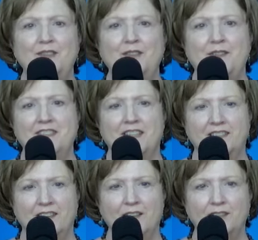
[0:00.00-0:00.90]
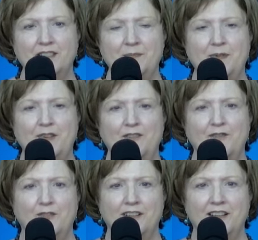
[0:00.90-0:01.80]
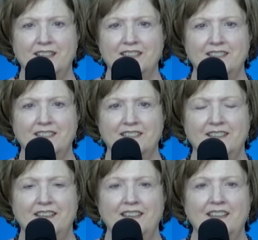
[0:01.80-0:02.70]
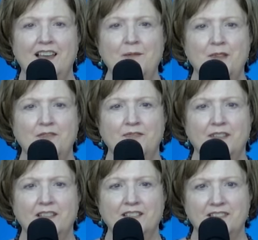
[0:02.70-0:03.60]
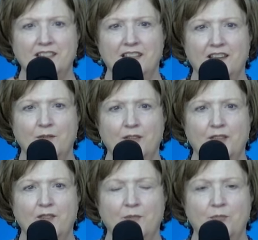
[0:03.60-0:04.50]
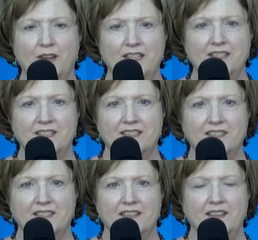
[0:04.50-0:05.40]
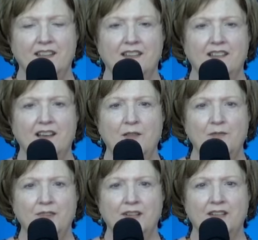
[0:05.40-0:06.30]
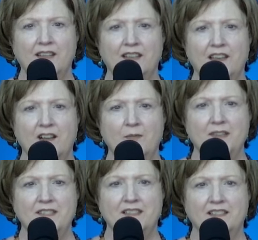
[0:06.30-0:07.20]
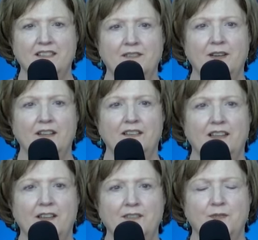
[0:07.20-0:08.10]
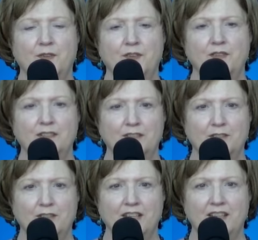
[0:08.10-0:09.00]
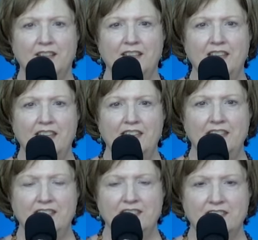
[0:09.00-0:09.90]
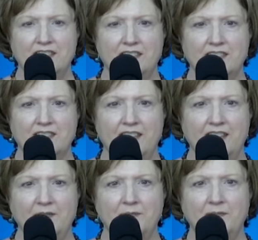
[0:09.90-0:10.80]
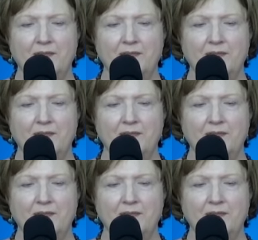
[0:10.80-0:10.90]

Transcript: you have sent the Holy Spirit for us. Come and fill us now with your presence. Comfort and help us to live our lives for your glory. In Jesus' name,